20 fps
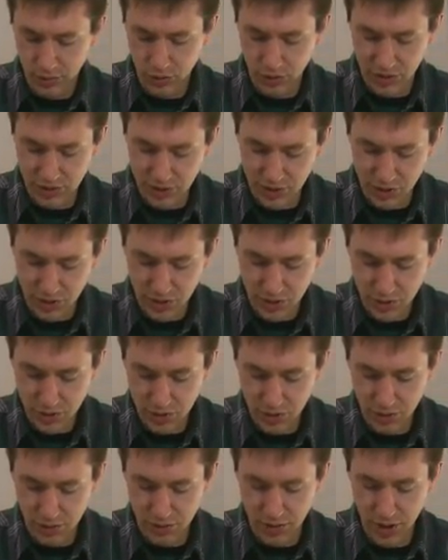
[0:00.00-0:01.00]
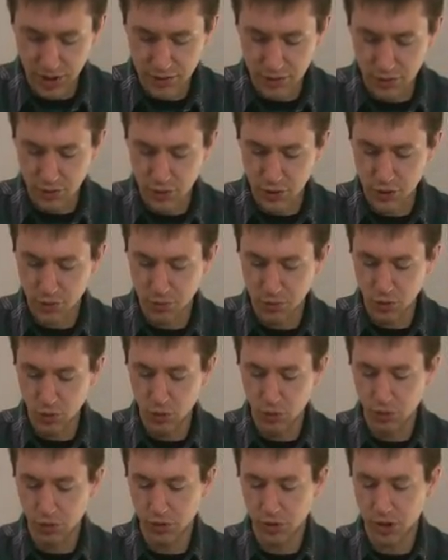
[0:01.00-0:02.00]
consistent, nice and
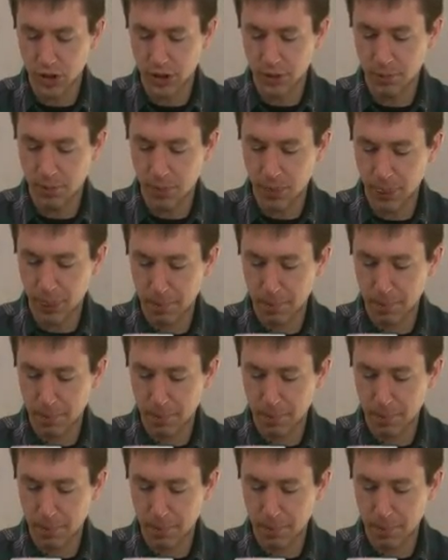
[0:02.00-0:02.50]
smooth looking.